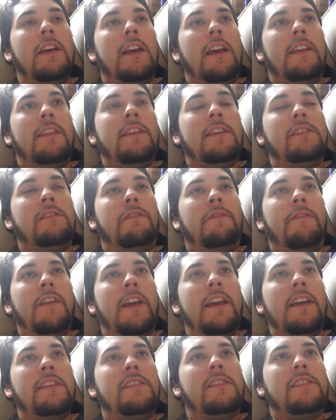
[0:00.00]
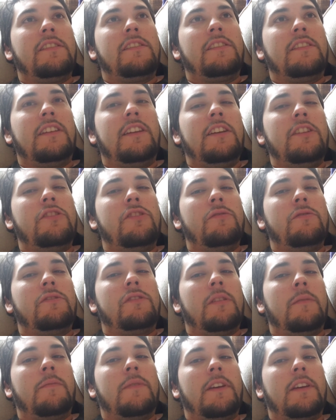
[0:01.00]
and these phases teach you
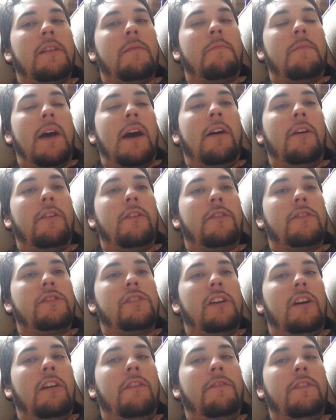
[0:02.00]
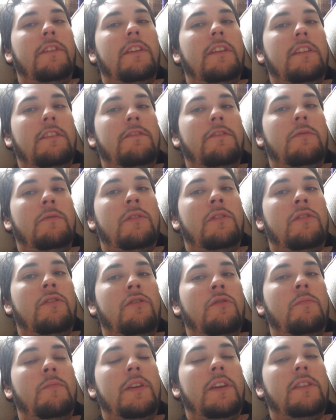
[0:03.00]
something about yourself and give you a
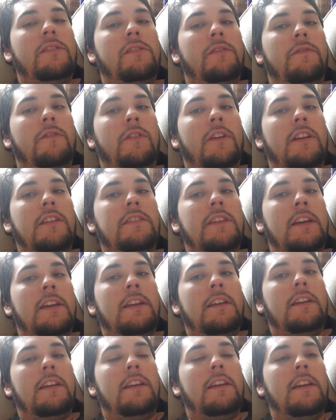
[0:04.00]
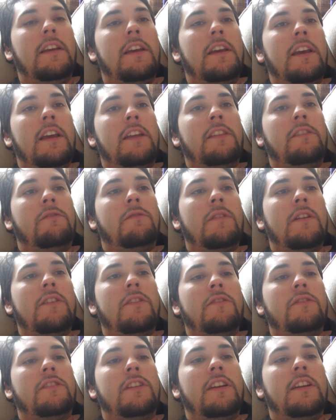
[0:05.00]
new piece of your identity. And
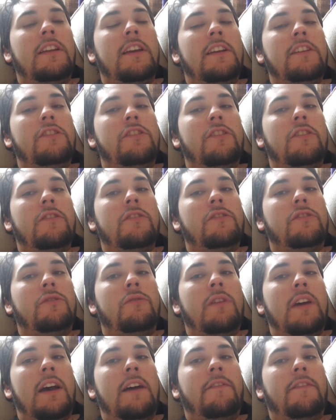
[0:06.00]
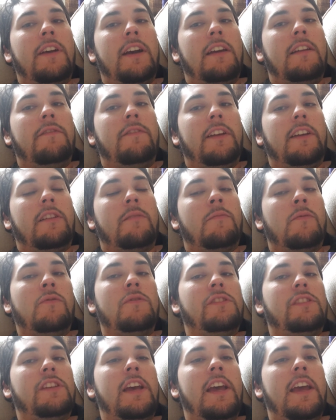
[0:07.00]
throughout your teenage years, you have kind of like a
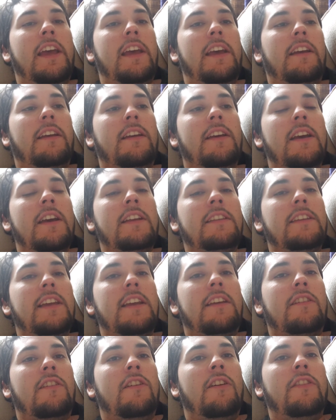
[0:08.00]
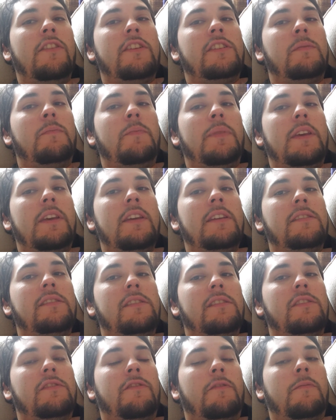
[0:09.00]
mosaic, taken all these
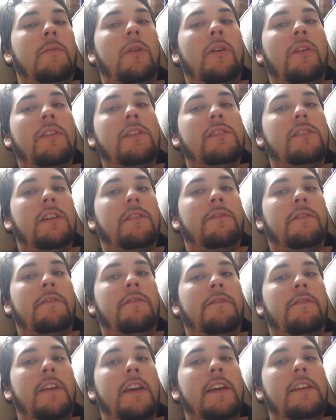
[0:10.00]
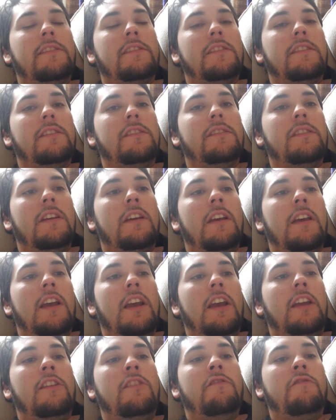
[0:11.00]
pieces from all these different phases,
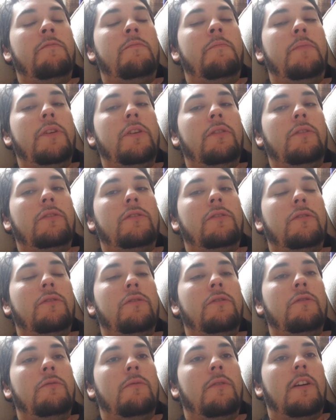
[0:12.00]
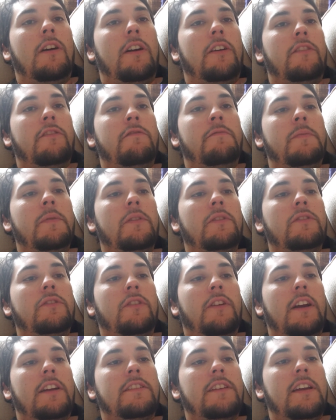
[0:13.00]
and you've built who you are. You've
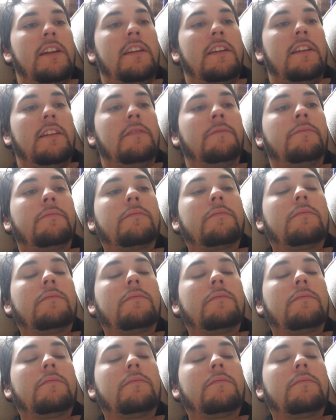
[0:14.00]
built your identity.